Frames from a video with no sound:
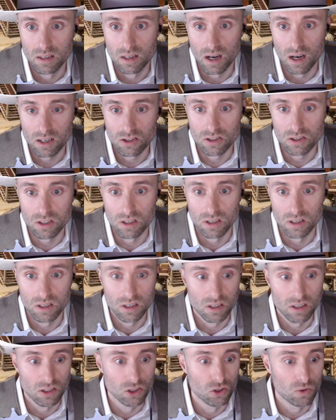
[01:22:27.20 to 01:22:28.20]
Huckster,
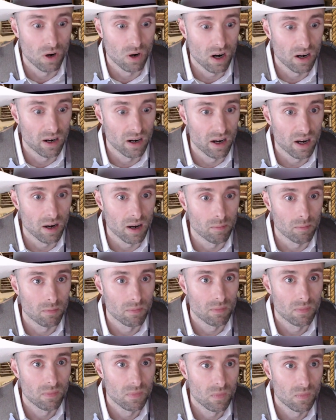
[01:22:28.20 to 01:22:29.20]
you are up.
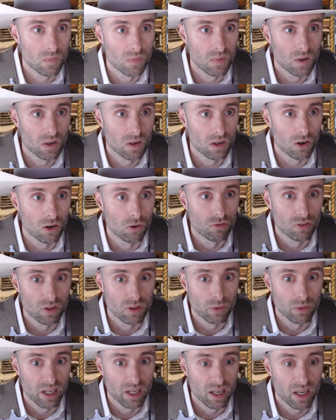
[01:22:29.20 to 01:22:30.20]

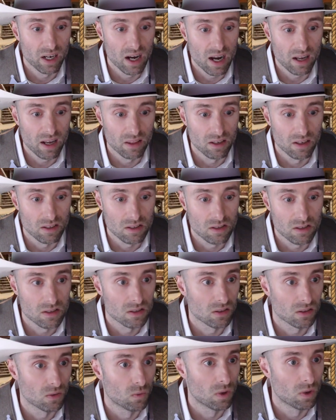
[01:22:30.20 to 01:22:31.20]
Hopefully we can get out of
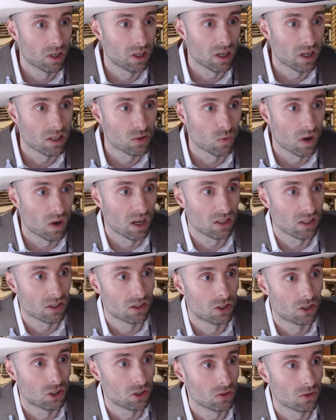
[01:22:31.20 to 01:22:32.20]
this. What do you guys want
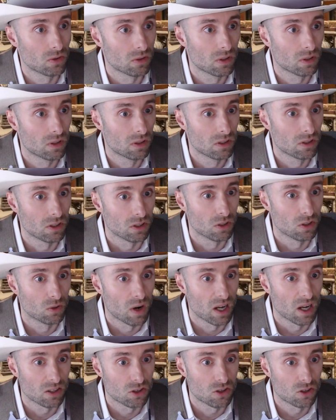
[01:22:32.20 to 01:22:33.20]
to do? Do you
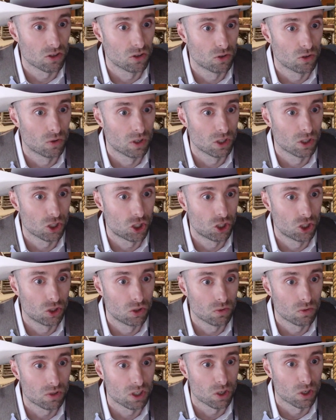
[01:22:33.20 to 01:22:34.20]
want to
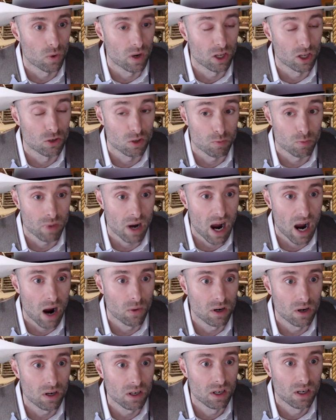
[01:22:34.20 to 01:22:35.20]
shoot? Do you want to use a
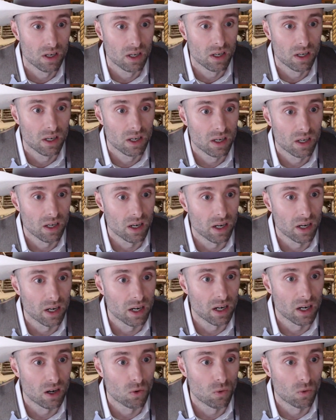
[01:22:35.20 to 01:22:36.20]
power?
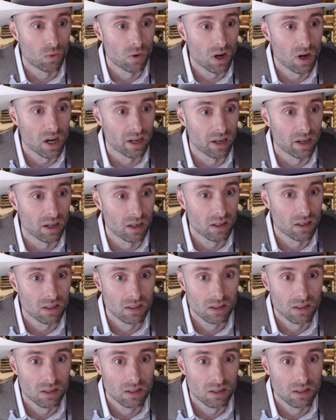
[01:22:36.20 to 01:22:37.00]
Run.